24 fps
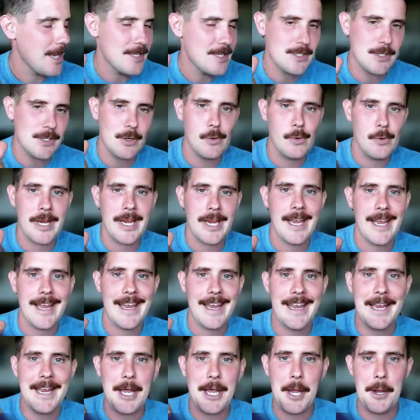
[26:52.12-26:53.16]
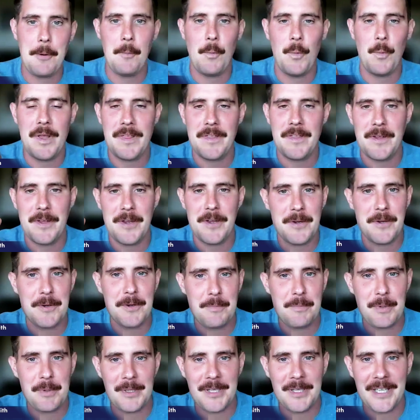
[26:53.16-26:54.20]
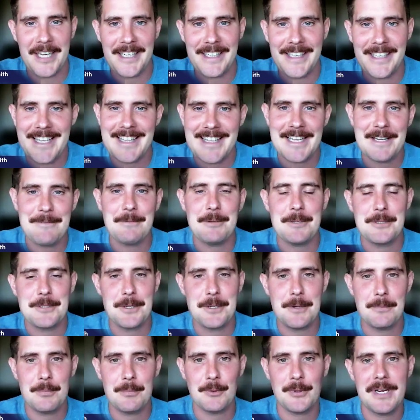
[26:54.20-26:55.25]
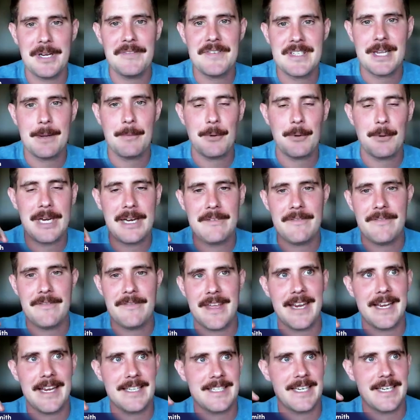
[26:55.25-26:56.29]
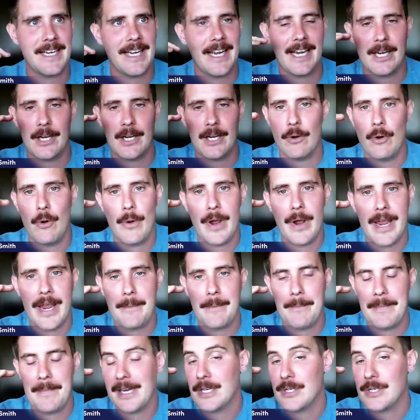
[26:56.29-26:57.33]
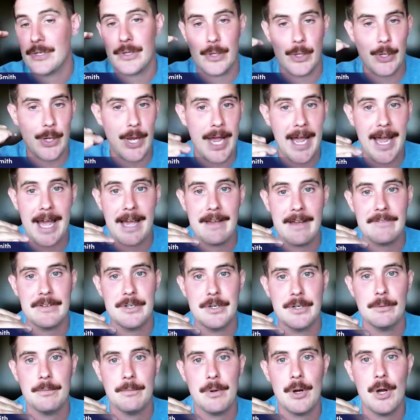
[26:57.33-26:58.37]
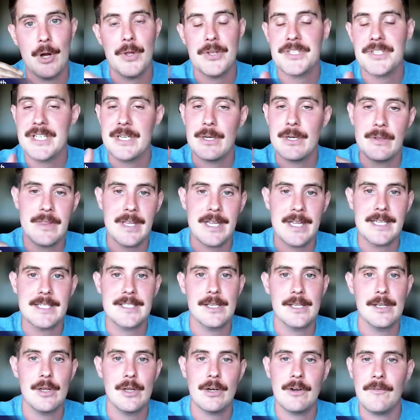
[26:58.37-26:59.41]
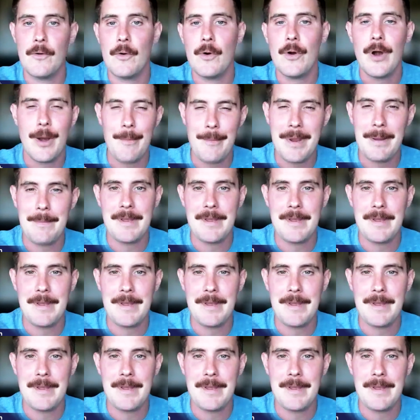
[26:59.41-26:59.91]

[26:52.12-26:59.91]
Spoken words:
It's okay. I'm with you. But we'll do a brief summary of things to kind of go away and make sure that you have in your policy, or things to look for, and